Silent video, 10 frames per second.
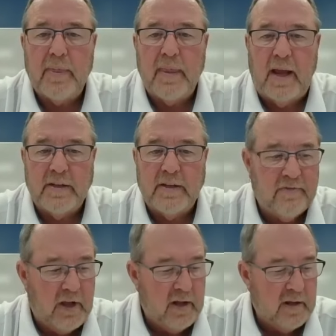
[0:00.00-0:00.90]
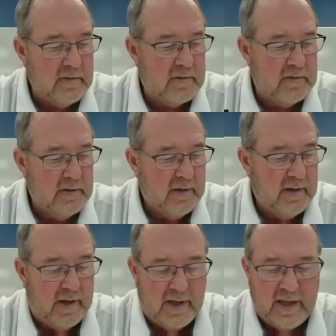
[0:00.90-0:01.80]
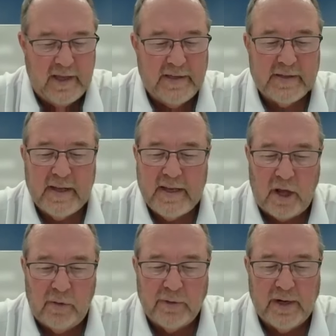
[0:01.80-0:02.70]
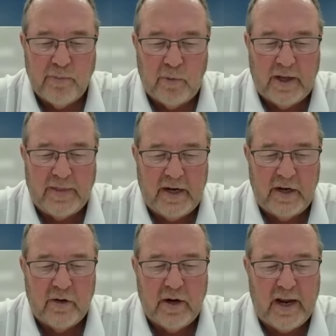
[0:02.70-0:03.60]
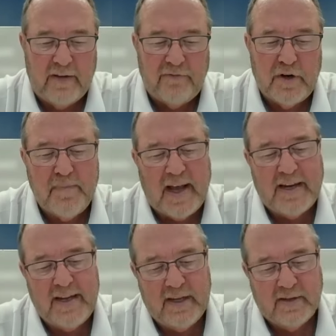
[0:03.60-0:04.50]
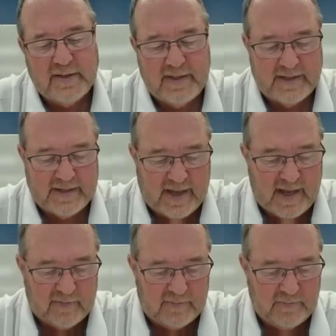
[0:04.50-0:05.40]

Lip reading: That is false. He's the only one there. Everybody else is out.